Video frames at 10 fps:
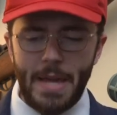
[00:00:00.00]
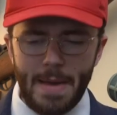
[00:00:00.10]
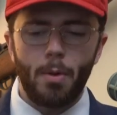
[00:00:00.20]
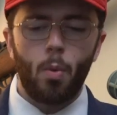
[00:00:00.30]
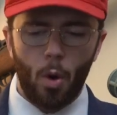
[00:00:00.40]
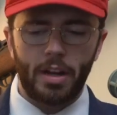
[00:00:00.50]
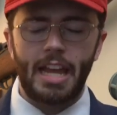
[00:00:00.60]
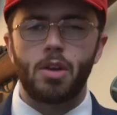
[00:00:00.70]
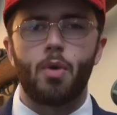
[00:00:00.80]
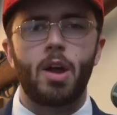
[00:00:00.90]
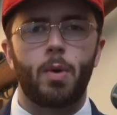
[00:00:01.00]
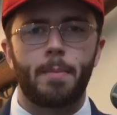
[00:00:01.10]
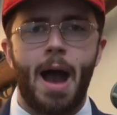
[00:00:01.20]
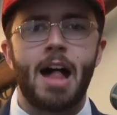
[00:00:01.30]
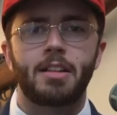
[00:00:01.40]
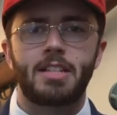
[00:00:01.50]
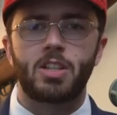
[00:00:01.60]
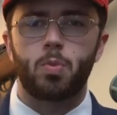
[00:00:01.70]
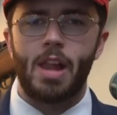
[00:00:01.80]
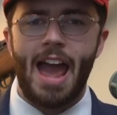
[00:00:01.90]
people working in right wing
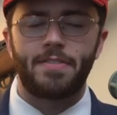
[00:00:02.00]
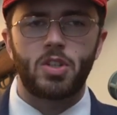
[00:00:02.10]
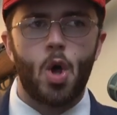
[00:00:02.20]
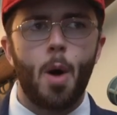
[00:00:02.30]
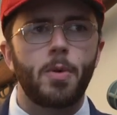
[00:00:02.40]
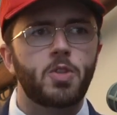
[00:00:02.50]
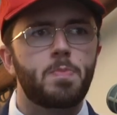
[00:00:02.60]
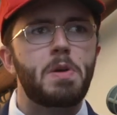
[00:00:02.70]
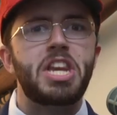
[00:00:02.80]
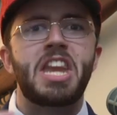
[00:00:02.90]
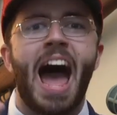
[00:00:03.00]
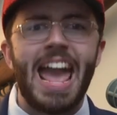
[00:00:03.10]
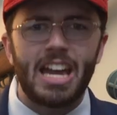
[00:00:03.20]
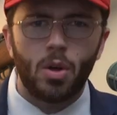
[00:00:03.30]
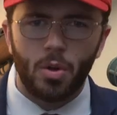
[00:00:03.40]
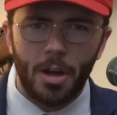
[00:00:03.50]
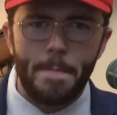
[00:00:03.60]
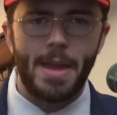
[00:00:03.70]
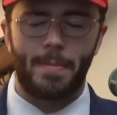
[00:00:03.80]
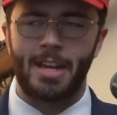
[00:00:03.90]
politics will have this almost maniacal
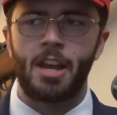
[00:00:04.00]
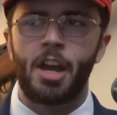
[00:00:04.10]
commitment